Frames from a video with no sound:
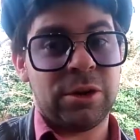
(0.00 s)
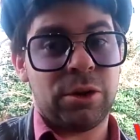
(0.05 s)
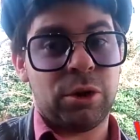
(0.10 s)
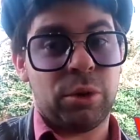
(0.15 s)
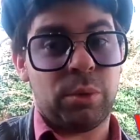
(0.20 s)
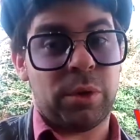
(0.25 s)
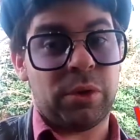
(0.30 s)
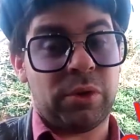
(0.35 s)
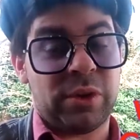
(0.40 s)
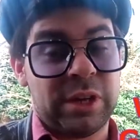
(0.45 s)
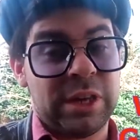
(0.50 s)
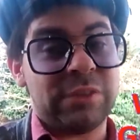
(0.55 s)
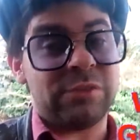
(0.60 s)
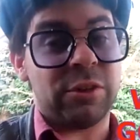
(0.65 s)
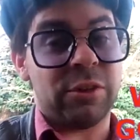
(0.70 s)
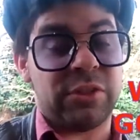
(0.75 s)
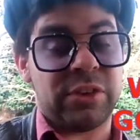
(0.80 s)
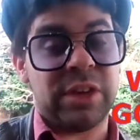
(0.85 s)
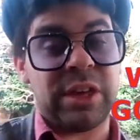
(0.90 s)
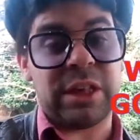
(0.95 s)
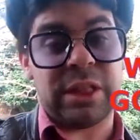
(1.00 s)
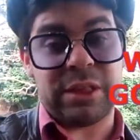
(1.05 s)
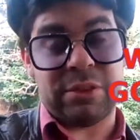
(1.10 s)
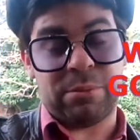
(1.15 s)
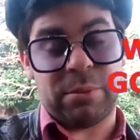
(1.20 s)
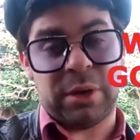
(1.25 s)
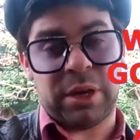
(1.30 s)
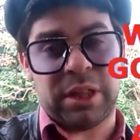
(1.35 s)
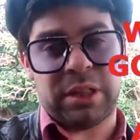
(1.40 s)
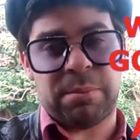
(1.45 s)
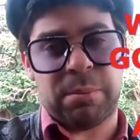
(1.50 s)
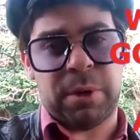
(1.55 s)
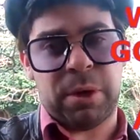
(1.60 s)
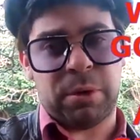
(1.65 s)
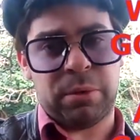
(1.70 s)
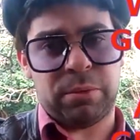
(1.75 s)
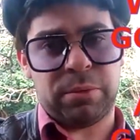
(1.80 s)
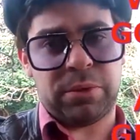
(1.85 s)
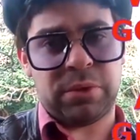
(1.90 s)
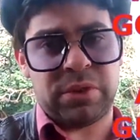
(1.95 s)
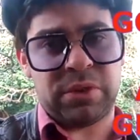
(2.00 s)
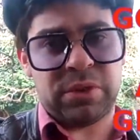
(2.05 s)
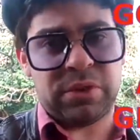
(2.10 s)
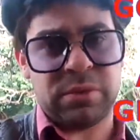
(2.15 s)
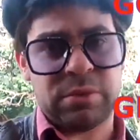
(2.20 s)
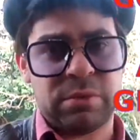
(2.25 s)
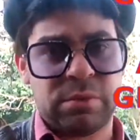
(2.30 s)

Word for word: when their evil deeds have been exposed.